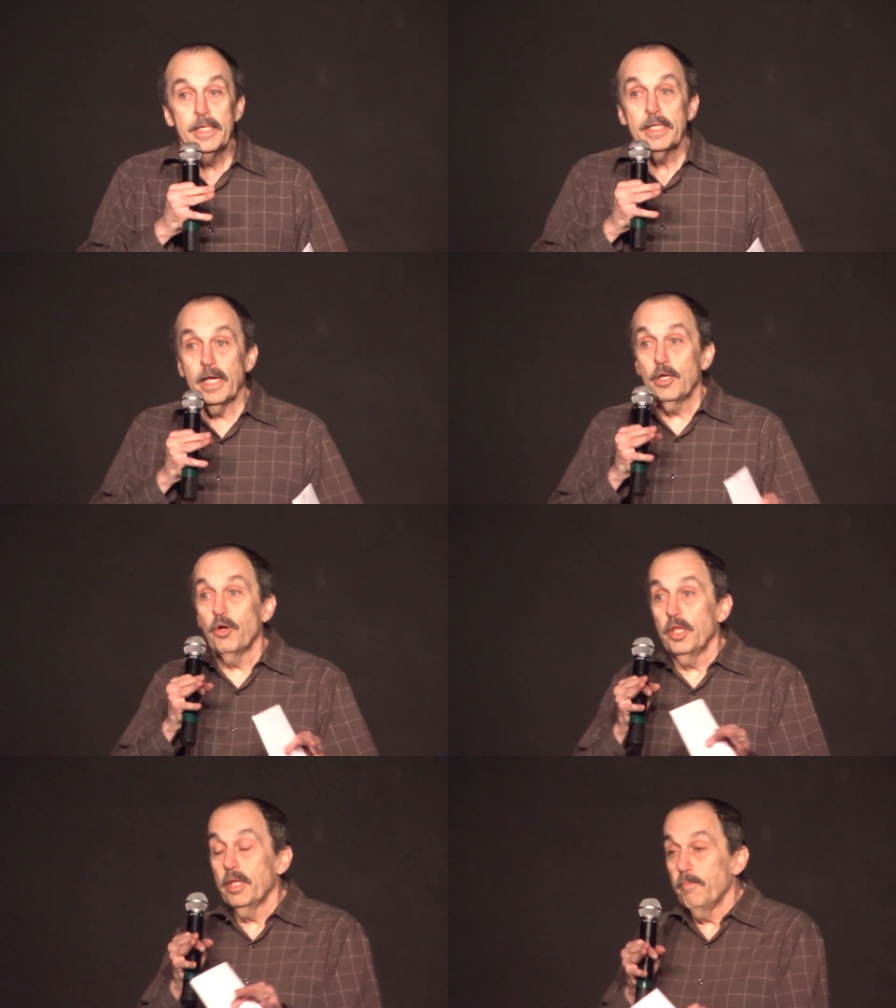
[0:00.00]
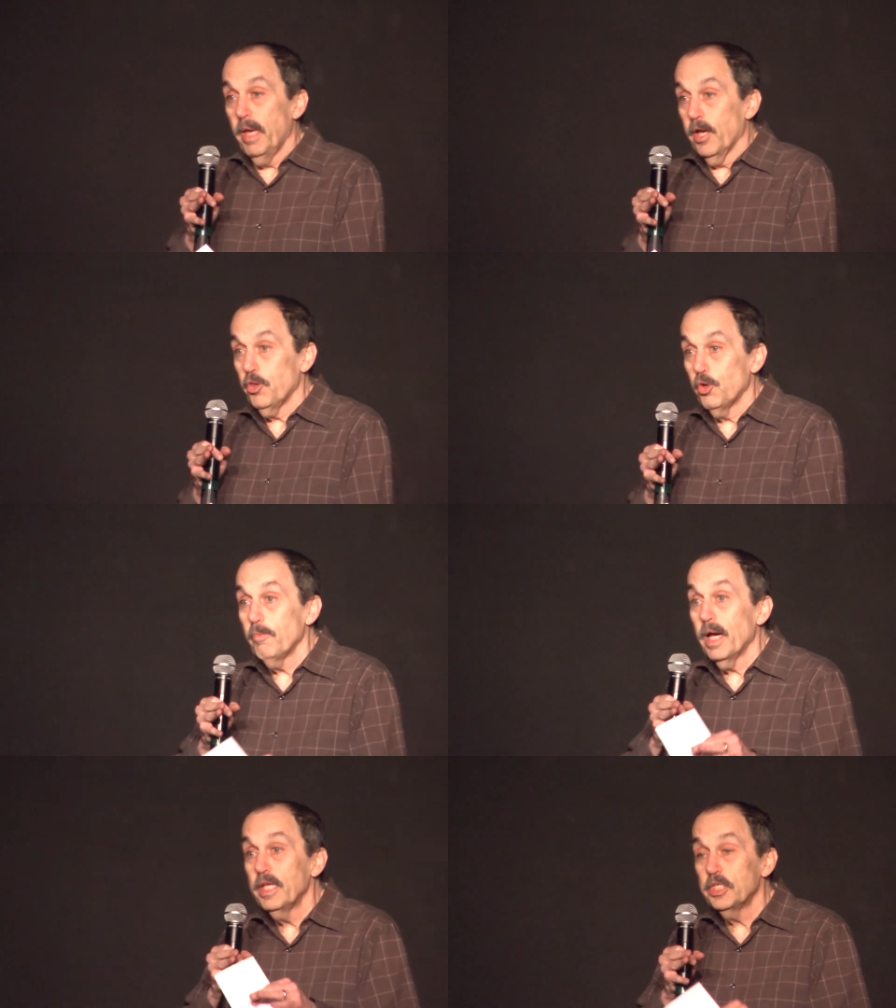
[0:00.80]
and I go to the
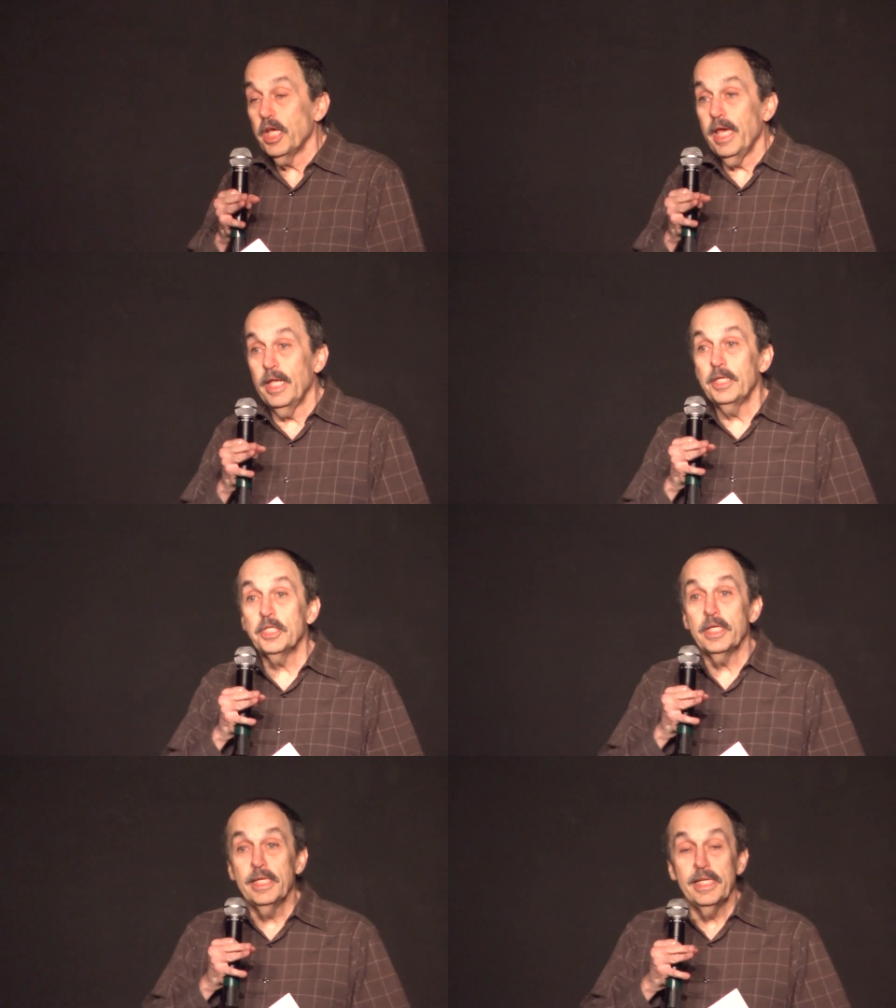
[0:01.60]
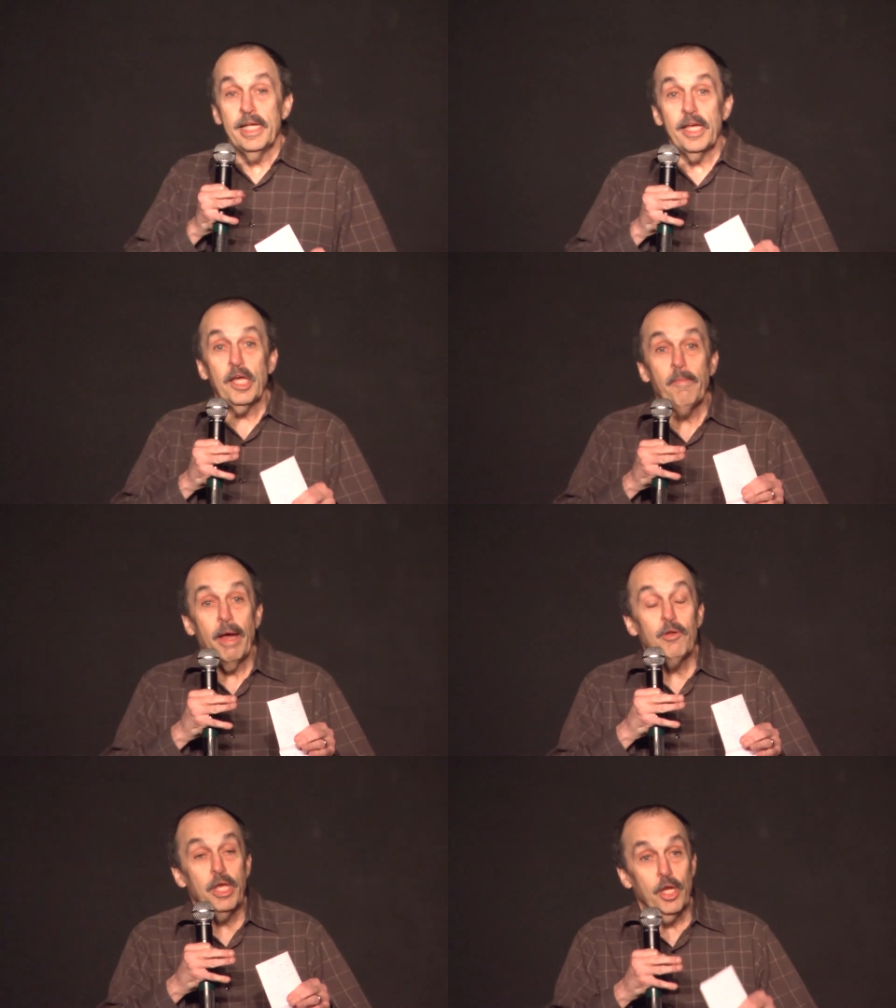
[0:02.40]
bathroom, I change, and I come
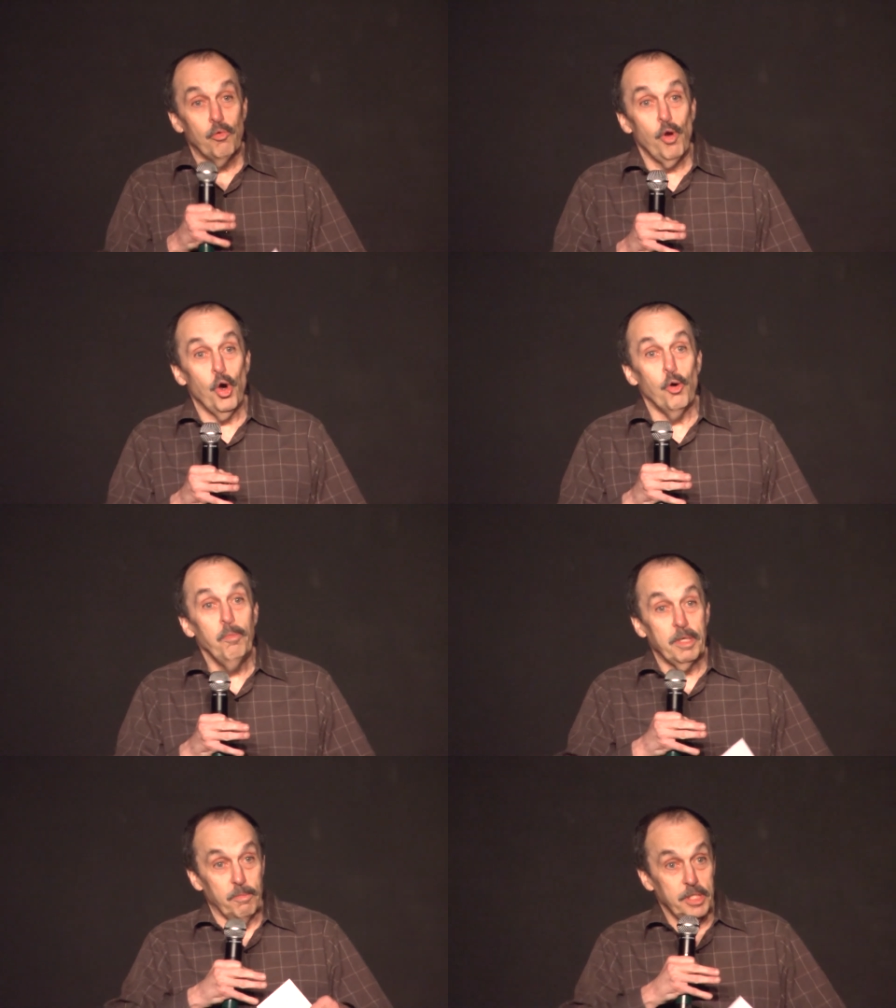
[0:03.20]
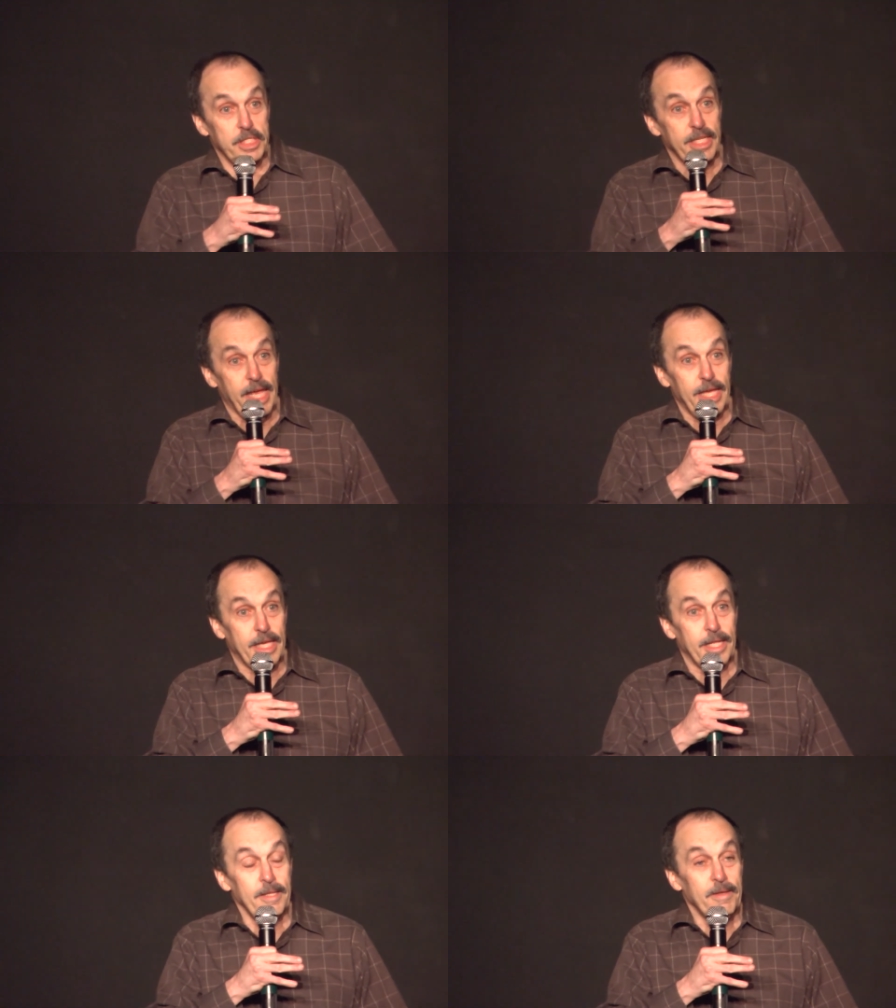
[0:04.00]
out in a robe, completely
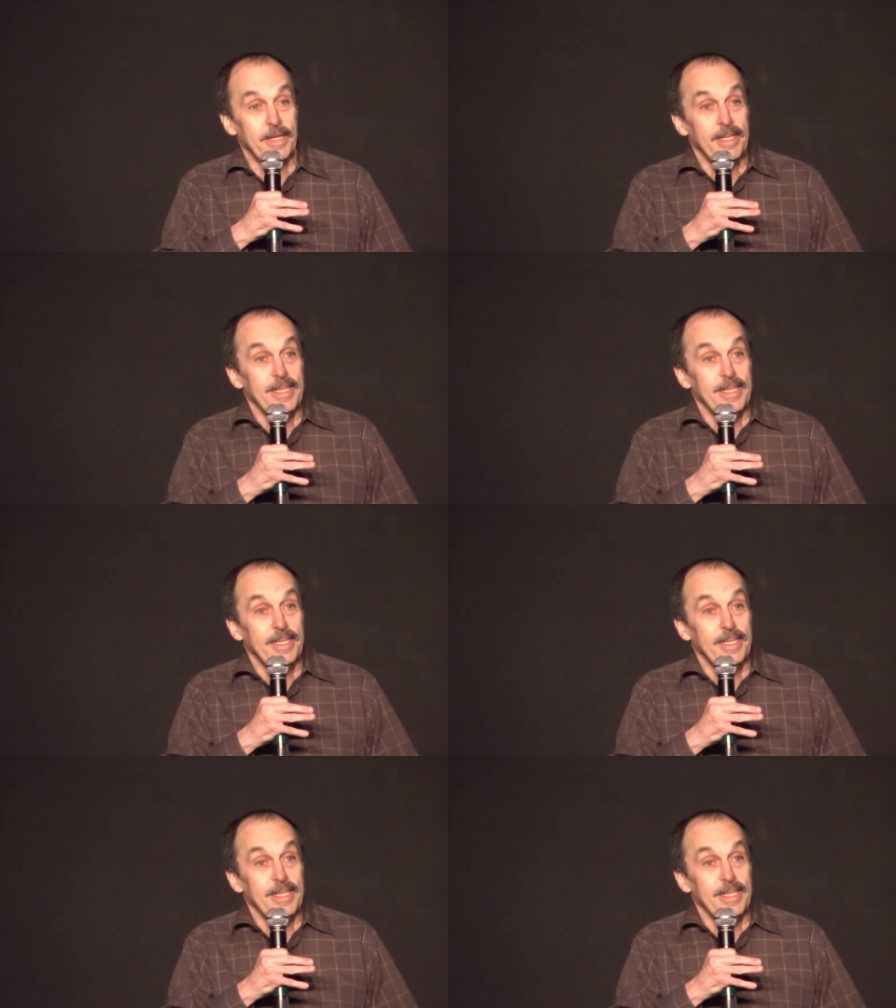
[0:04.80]
naked,